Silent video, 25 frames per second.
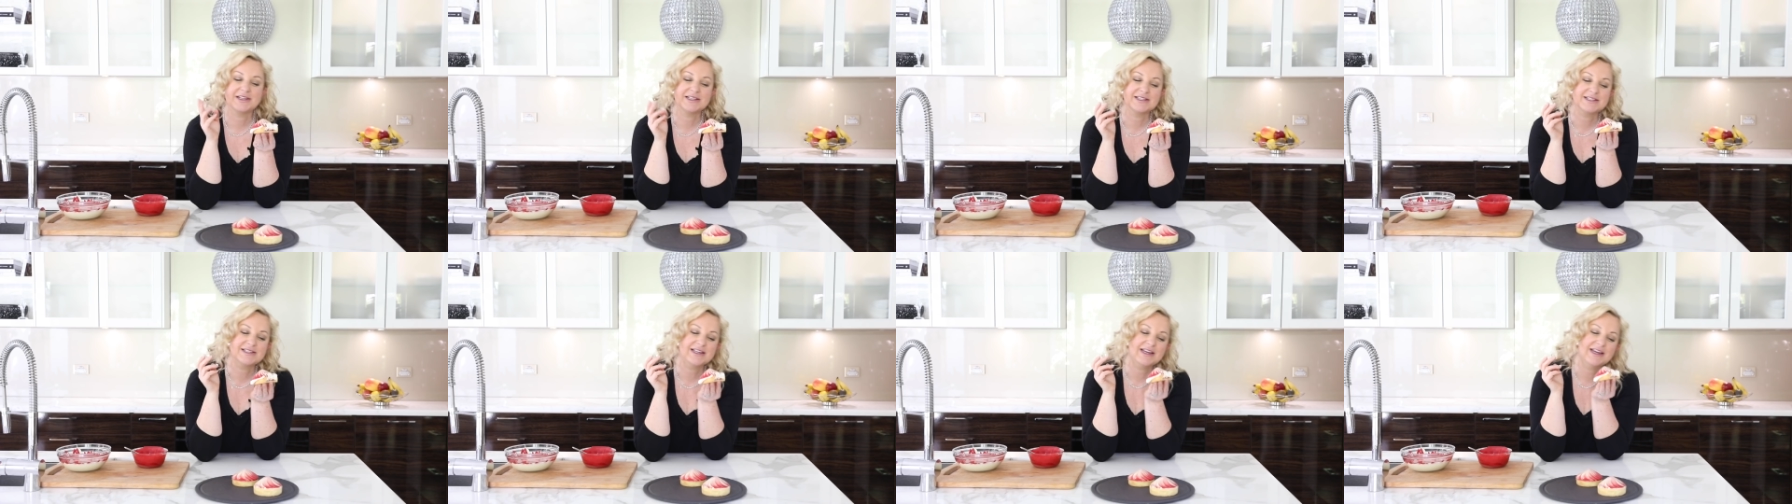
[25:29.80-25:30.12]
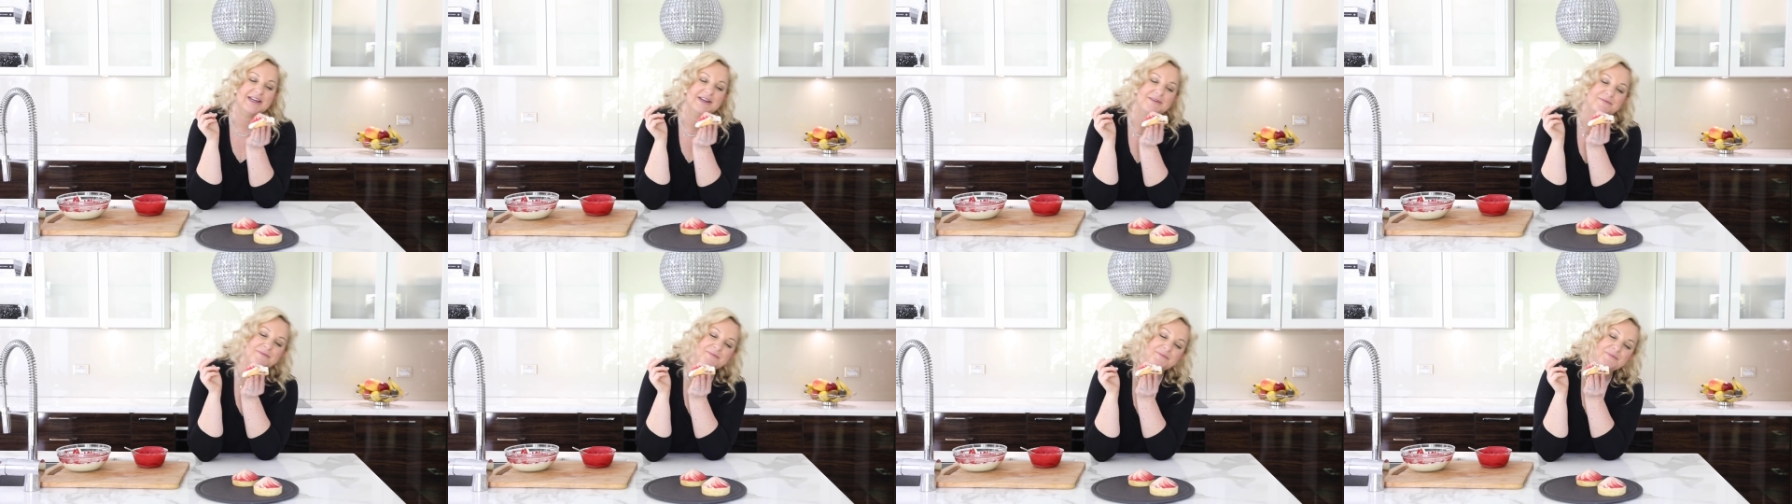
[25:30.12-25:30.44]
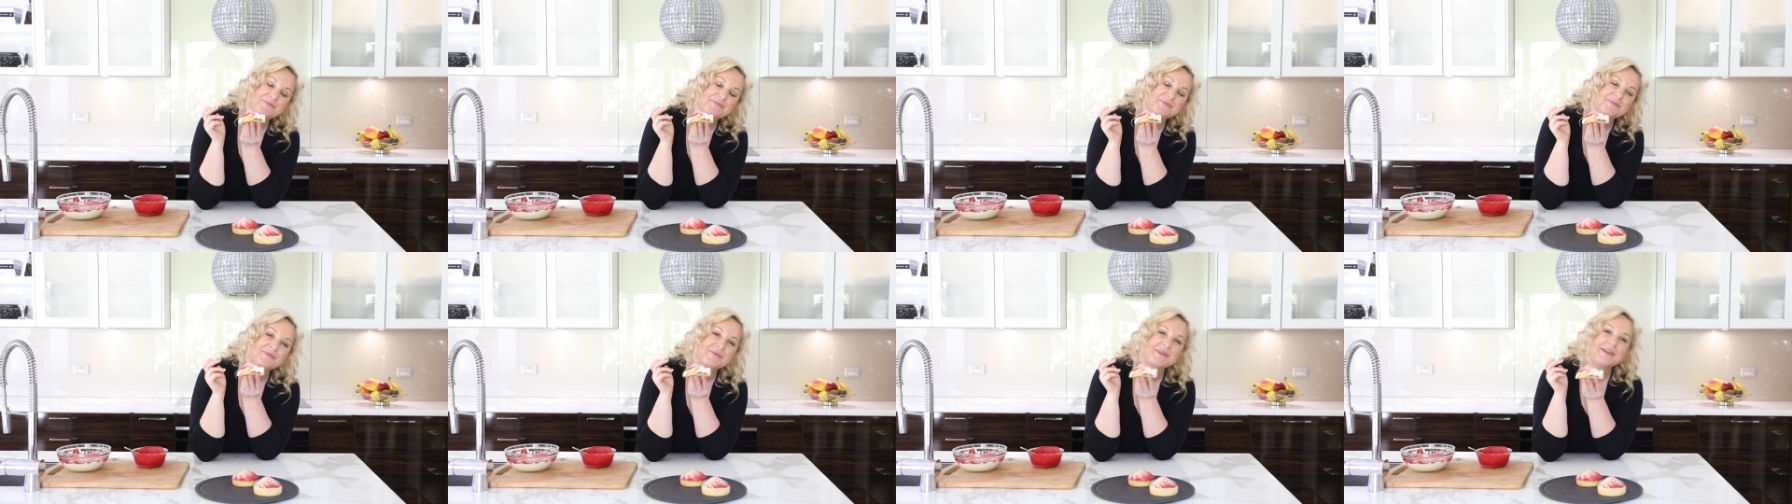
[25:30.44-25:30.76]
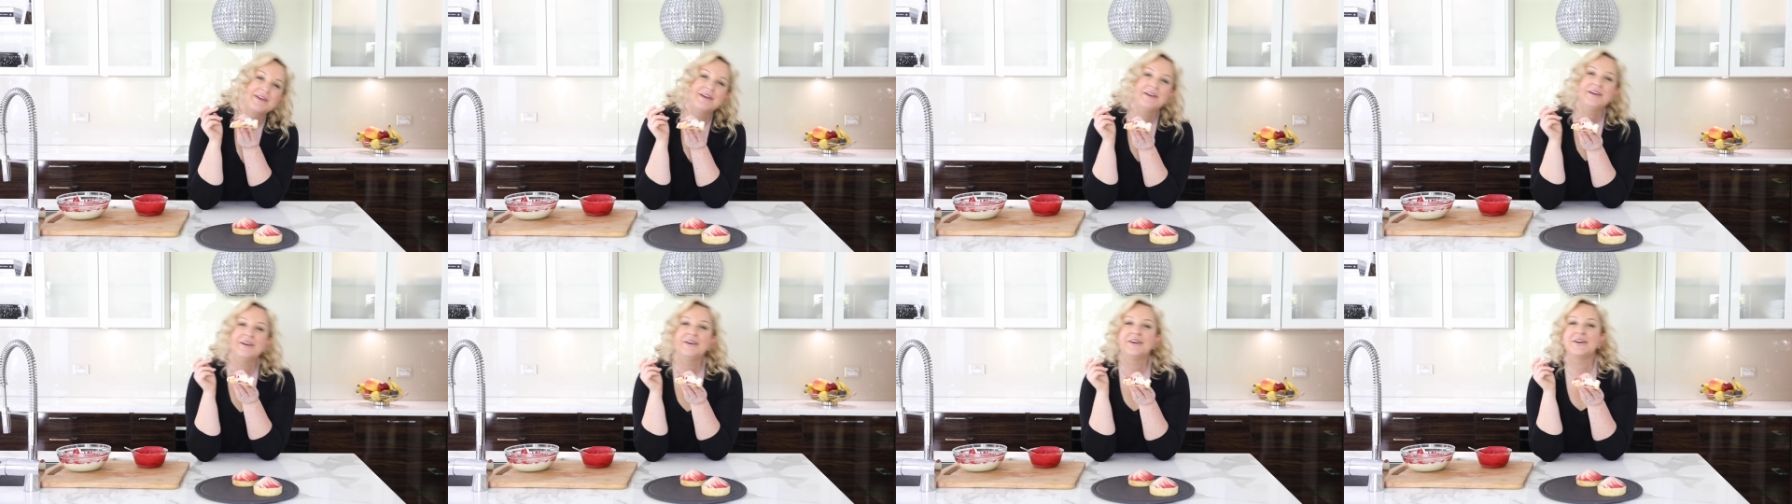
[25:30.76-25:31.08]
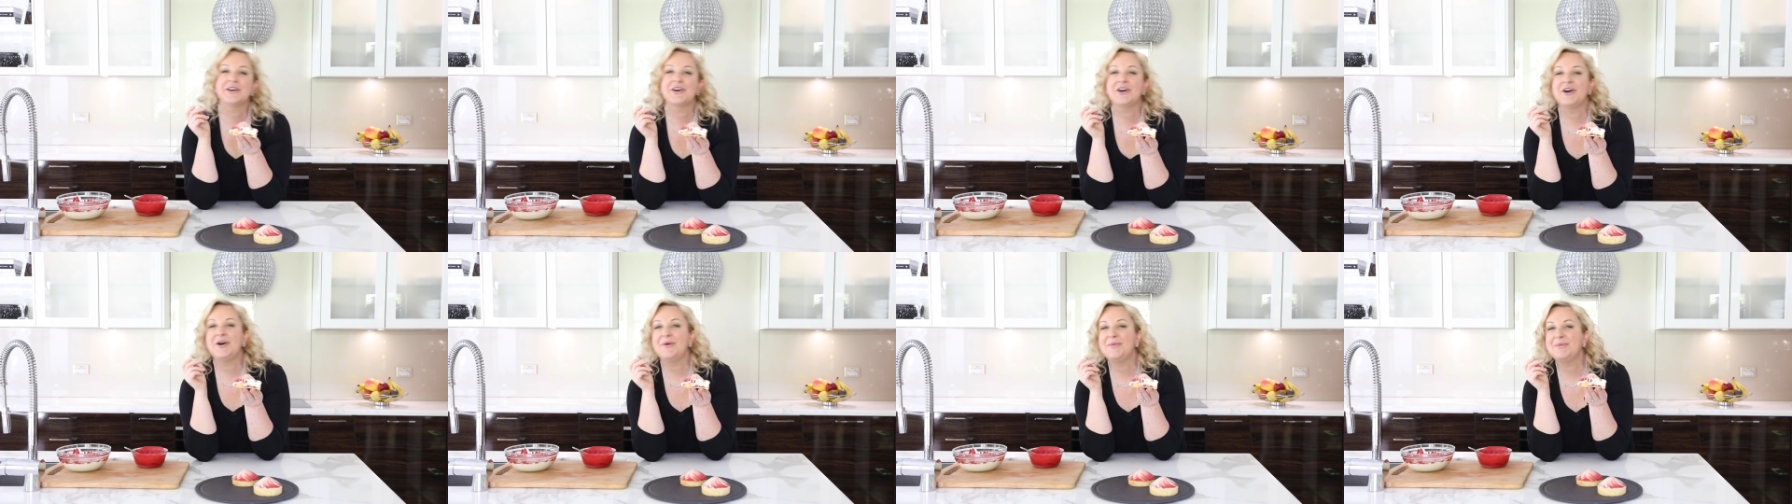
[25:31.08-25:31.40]
I say?
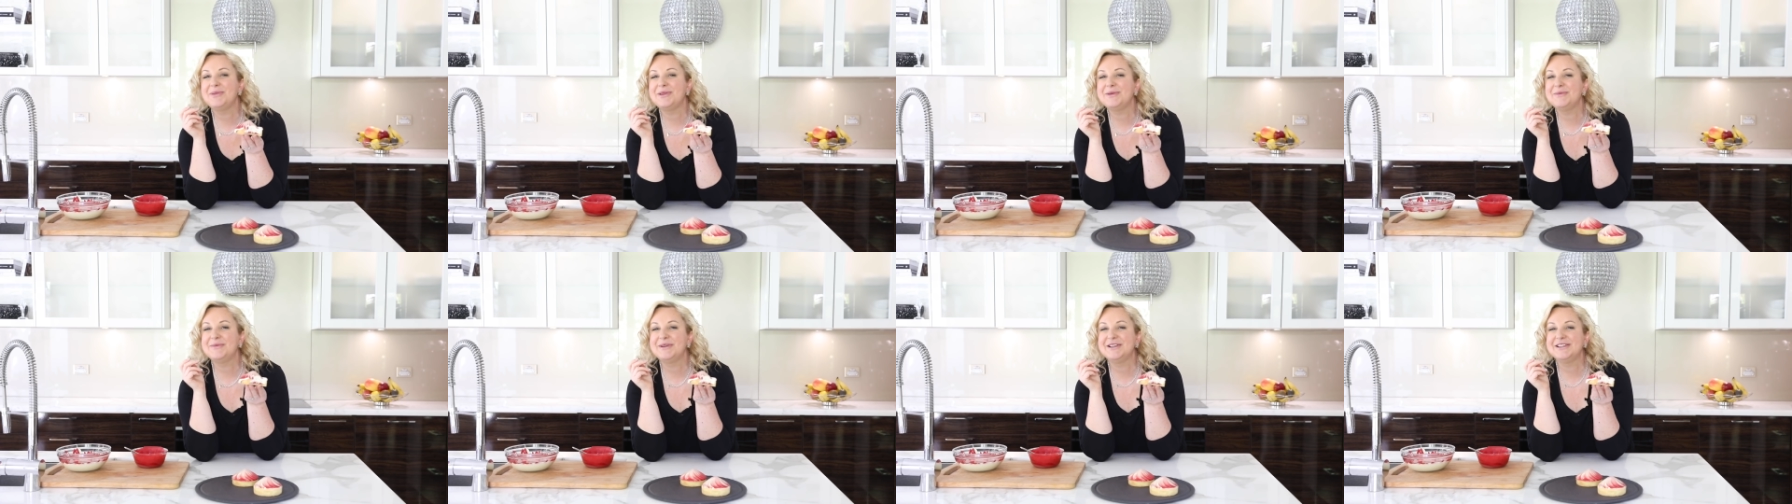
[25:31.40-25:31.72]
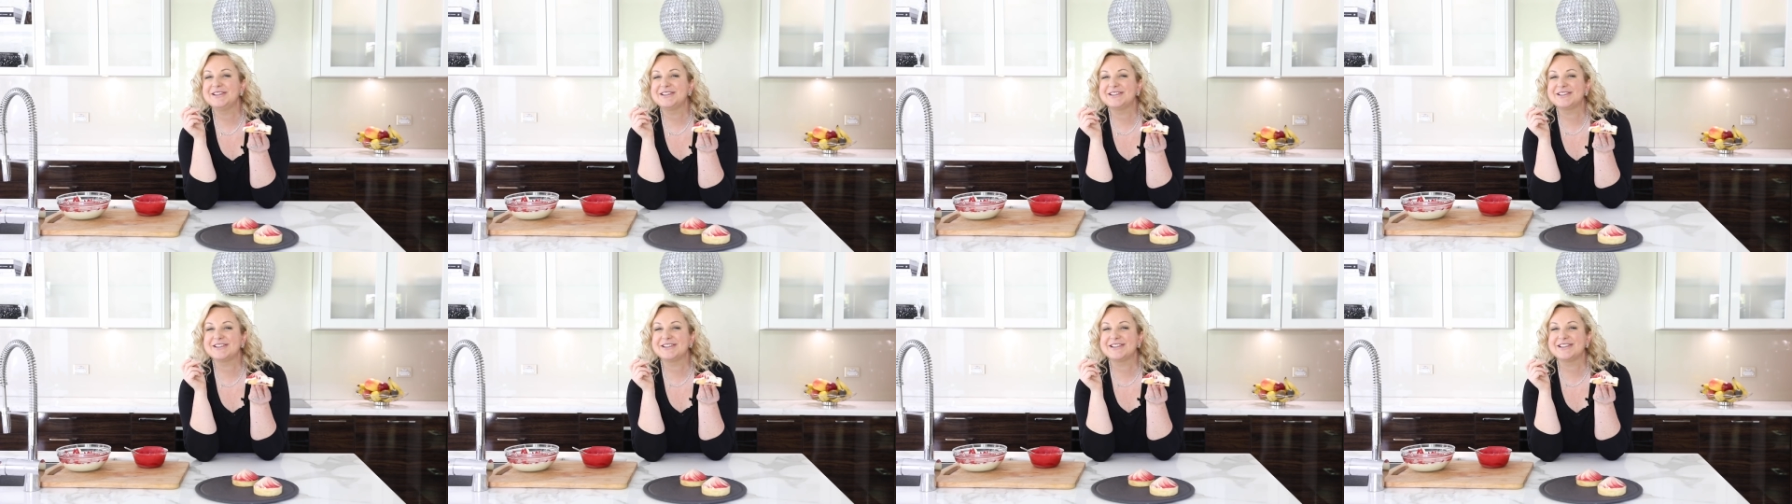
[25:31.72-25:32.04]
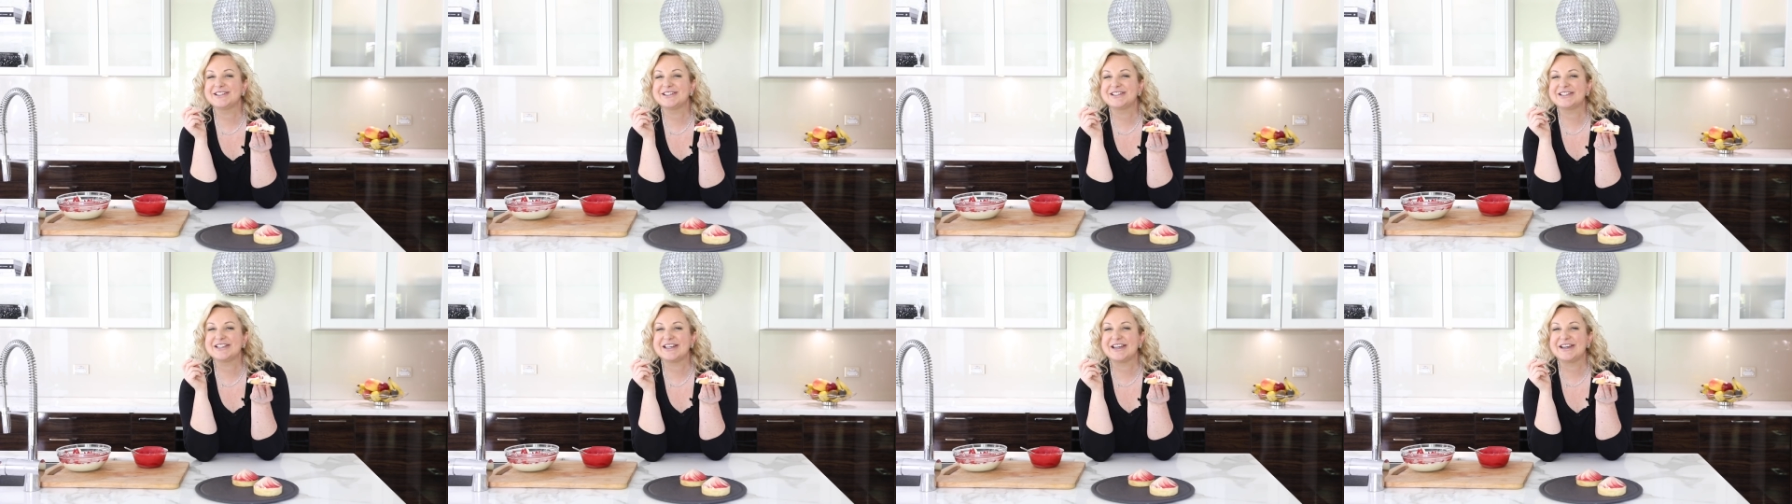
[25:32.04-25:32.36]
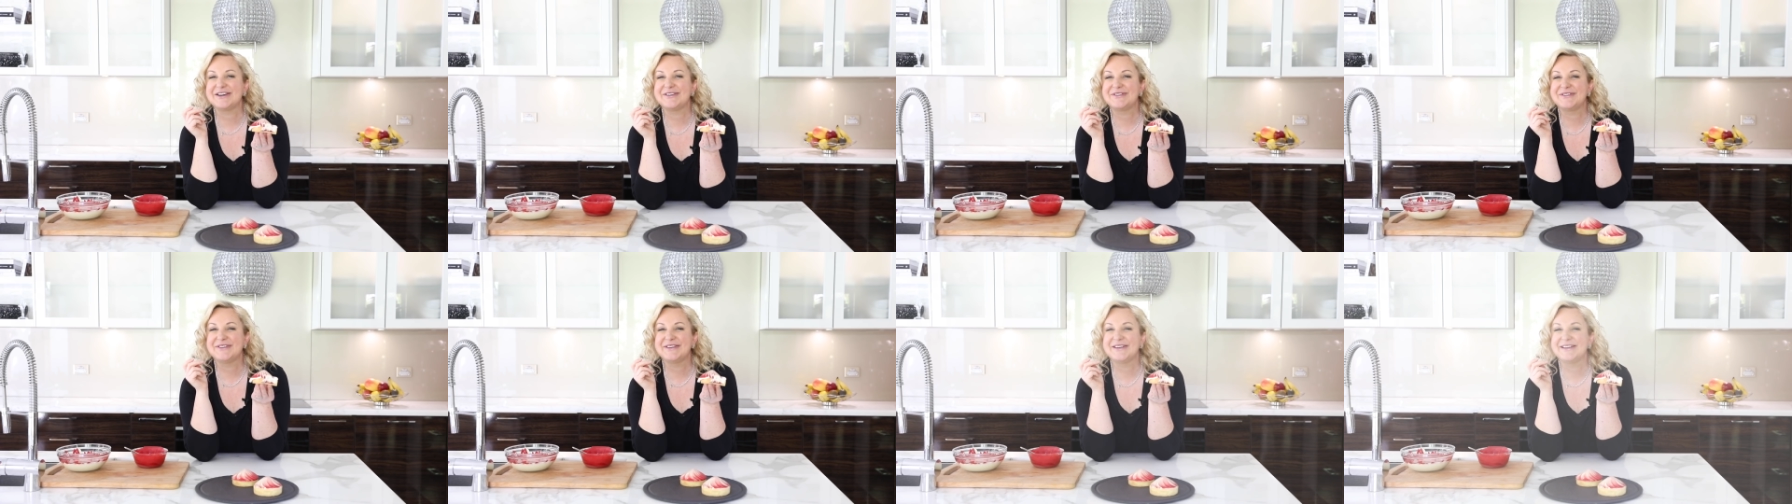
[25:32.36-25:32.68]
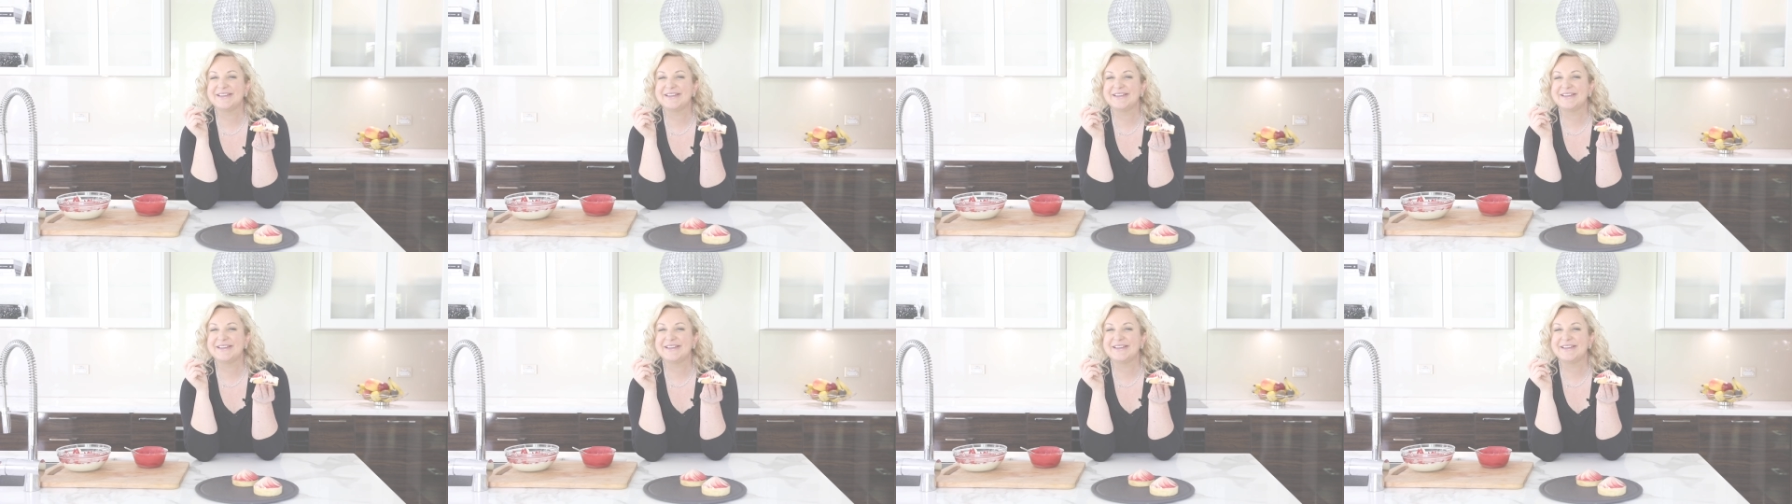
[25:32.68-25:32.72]
Compliments to the chef.